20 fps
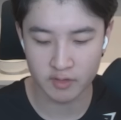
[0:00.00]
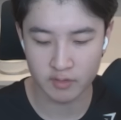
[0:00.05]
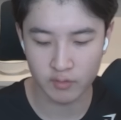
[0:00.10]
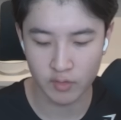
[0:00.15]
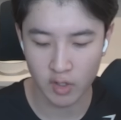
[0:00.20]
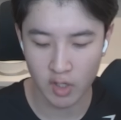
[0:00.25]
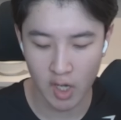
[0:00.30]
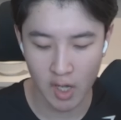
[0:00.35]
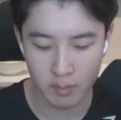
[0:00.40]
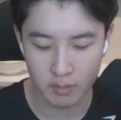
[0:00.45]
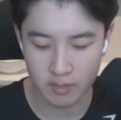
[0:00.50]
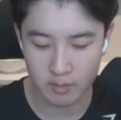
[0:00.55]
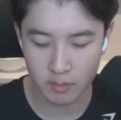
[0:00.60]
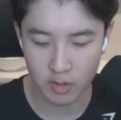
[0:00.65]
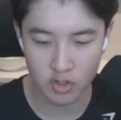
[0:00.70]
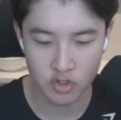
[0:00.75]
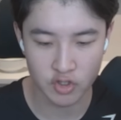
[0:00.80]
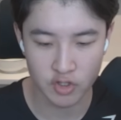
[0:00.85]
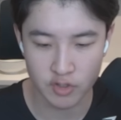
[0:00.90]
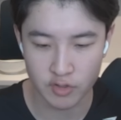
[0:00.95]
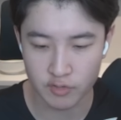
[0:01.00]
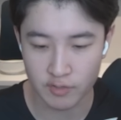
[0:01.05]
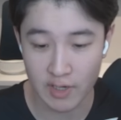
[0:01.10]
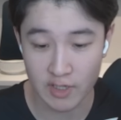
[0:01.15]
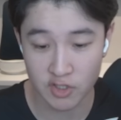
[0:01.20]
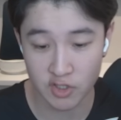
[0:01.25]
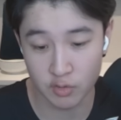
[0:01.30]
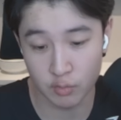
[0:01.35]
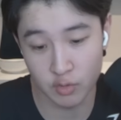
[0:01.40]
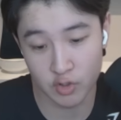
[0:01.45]
of the Goblin Demolisher
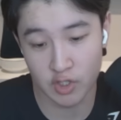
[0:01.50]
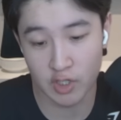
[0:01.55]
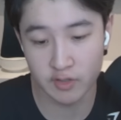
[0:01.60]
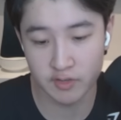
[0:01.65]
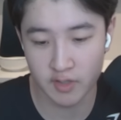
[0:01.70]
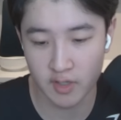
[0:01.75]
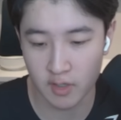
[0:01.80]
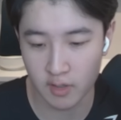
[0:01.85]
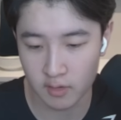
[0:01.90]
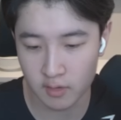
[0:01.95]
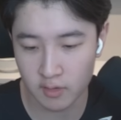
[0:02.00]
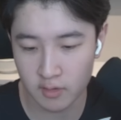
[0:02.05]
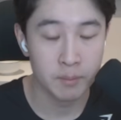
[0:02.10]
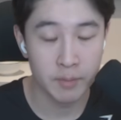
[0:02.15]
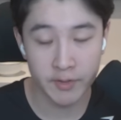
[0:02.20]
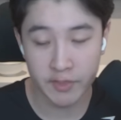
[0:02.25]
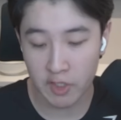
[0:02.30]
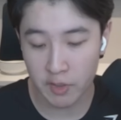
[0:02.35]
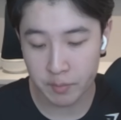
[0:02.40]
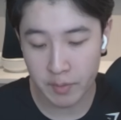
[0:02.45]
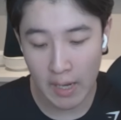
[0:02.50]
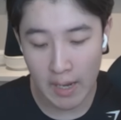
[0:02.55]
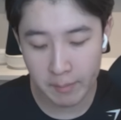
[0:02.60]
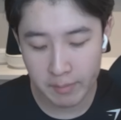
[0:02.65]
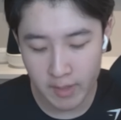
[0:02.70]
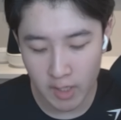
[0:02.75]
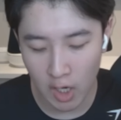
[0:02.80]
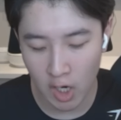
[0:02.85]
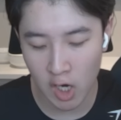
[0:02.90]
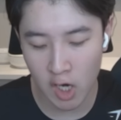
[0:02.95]
interaction, which I'll take. But there
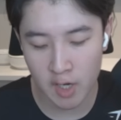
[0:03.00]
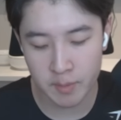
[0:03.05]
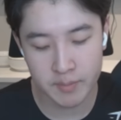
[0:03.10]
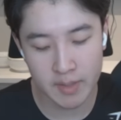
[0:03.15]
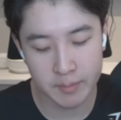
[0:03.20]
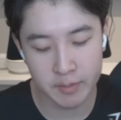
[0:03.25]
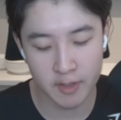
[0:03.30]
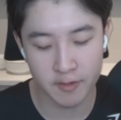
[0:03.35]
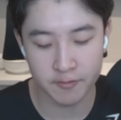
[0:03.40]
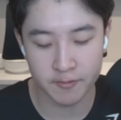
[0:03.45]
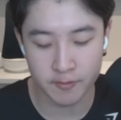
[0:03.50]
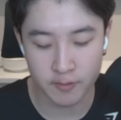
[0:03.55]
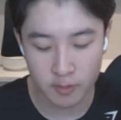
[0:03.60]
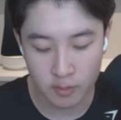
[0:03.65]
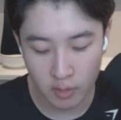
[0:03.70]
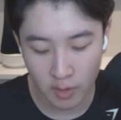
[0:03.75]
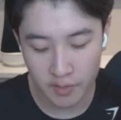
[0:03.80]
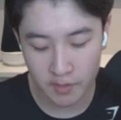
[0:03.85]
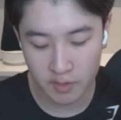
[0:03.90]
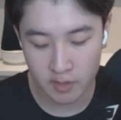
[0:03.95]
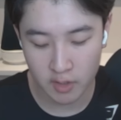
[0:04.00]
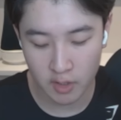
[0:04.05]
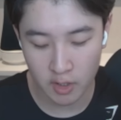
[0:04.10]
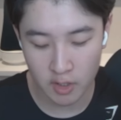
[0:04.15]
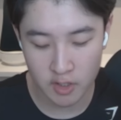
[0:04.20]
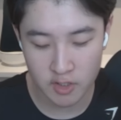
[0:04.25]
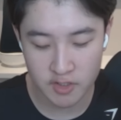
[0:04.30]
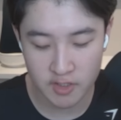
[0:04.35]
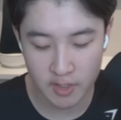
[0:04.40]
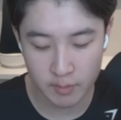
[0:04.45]
probably are maybe a few other
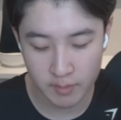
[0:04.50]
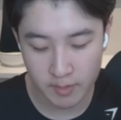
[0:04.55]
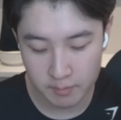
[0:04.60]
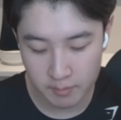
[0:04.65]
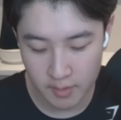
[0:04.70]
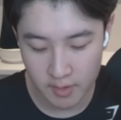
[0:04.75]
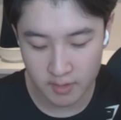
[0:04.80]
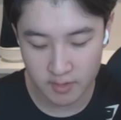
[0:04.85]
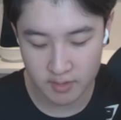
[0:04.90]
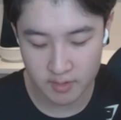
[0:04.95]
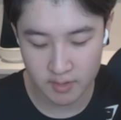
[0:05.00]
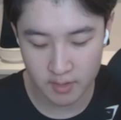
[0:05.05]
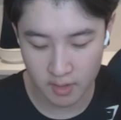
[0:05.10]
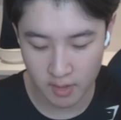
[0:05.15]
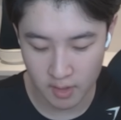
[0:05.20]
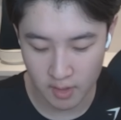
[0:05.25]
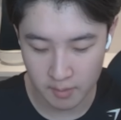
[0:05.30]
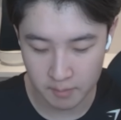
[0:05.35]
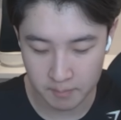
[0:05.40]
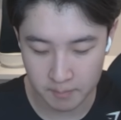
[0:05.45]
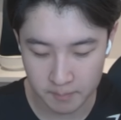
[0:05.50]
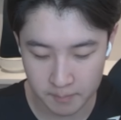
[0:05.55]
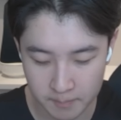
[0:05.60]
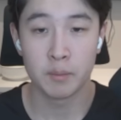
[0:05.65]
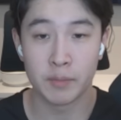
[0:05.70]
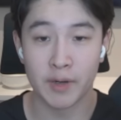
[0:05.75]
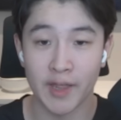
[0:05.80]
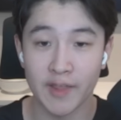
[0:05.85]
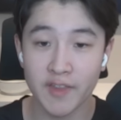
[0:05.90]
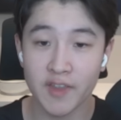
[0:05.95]
cards that we missed.
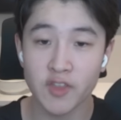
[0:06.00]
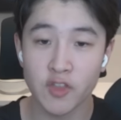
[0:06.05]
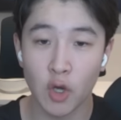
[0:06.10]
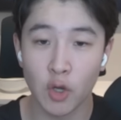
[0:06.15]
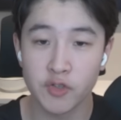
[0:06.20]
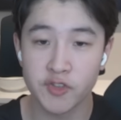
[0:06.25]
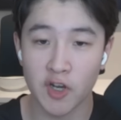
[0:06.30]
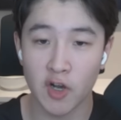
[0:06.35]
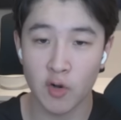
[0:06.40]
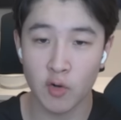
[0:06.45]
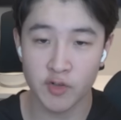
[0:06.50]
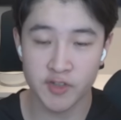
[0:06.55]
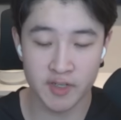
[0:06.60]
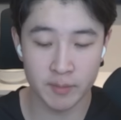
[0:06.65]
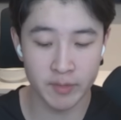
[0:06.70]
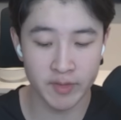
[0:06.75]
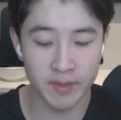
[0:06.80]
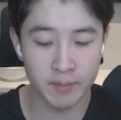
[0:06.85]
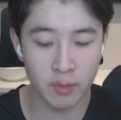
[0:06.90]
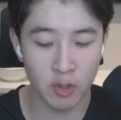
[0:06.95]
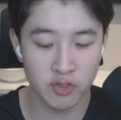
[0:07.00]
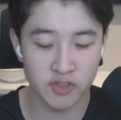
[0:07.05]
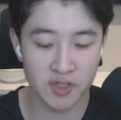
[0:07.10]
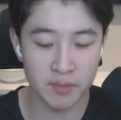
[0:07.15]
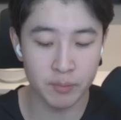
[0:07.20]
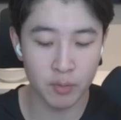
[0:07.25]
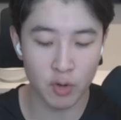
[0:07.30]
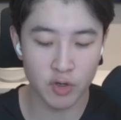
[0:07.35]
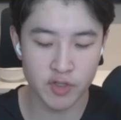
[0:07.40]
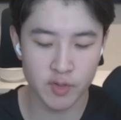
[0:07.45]
But I think those are some of the most
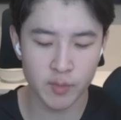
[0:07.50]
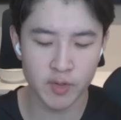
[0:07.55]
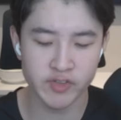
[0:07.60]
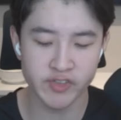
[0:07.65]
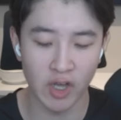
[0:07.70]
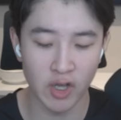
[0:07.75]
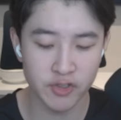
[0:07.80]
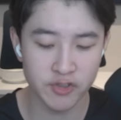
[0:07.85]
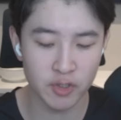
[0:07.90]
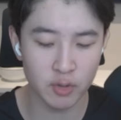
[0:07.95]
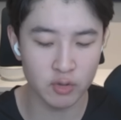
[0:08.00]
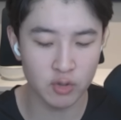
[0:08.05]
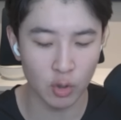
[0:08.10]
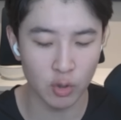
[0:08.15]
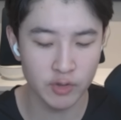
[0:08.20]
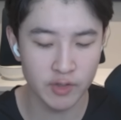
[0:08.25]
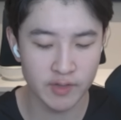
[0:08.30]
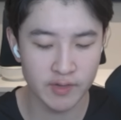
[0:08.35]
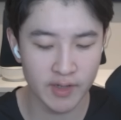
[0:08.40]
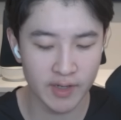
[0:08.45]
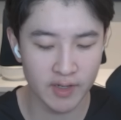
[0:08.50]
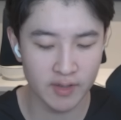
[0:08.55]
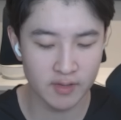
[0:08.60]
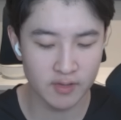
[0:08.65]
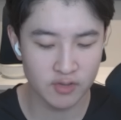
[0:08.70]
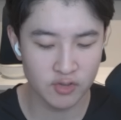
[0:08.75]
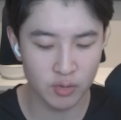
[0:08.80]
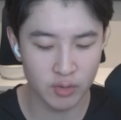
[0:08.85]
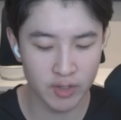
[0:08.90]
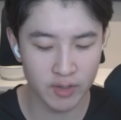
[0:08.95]
important ones. Also, Golden Knight
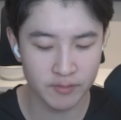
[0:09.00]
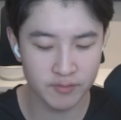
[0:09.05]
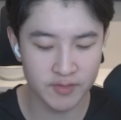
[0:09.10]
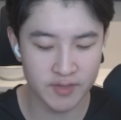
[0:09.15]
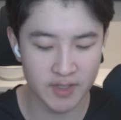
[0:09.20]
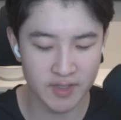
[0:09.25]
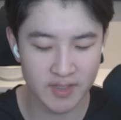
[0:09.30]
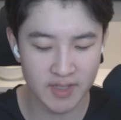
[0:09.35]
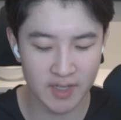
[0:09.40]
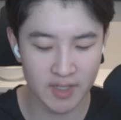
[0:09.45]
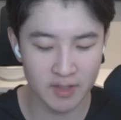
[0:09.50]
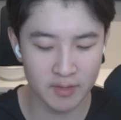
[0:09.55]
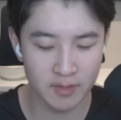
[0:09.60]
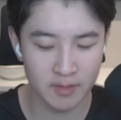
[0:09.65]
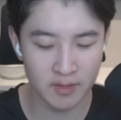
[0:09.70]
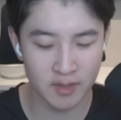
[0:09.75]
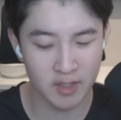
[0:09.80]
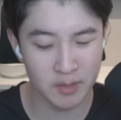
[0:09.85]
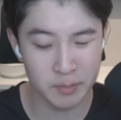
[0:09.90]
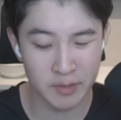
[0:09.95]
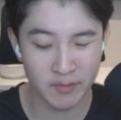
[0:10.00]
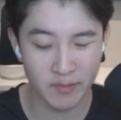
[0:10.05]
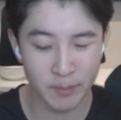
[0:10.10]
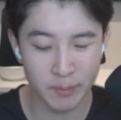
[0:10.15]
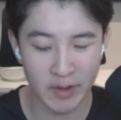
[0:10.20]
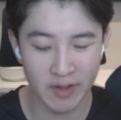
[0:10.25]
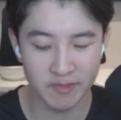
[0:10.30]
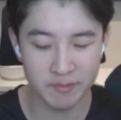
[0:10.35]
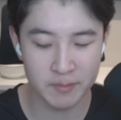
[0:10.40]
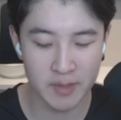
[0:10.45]
sort of did get a little bit of a
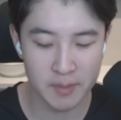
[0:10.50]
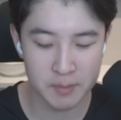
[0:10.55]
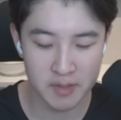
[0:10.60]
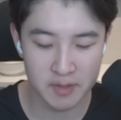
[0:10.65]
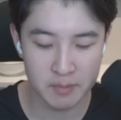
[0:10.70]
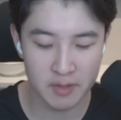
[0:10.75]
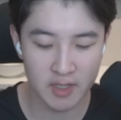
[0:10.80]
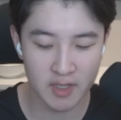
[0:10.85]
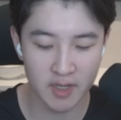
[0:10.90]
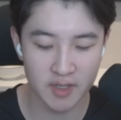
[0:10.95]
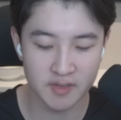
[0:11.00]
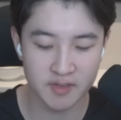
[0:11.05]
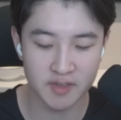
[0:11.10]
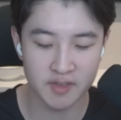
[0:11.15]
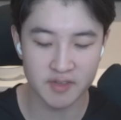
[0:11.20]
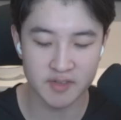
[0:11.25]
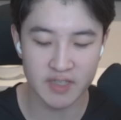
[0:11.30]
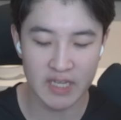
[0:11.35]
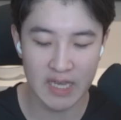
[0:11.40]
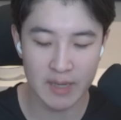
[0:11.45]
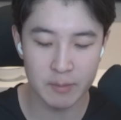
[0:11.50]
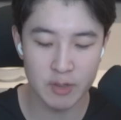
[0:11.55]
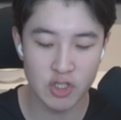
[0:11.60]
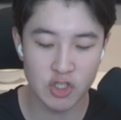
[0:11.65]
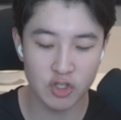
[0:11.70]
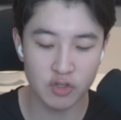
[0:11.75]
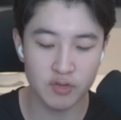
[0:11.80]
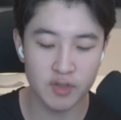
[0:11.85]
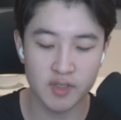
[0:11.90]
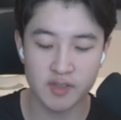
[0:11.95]
buff maybe because his damage
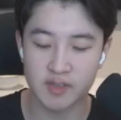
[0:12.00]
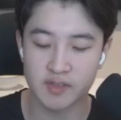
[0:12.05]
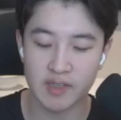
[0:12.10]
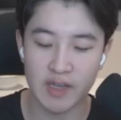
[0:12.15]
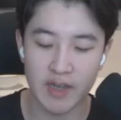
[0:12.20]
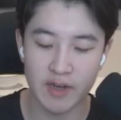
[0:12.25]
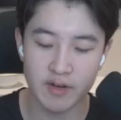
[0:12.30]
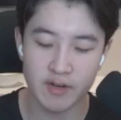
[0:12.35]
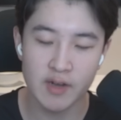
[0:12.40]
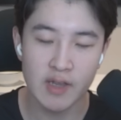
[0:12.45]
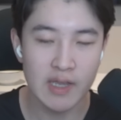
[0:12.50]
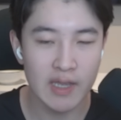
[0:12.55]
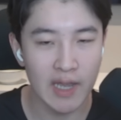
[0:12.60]
increases higher.